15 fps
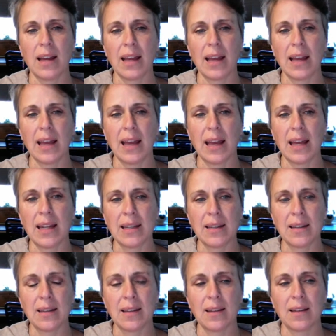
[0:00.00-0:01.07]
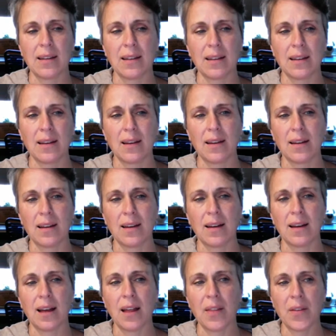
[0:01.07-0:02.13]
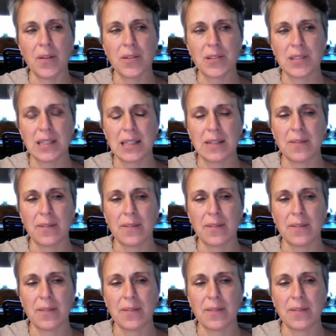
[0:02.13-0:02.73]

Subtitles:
And other seed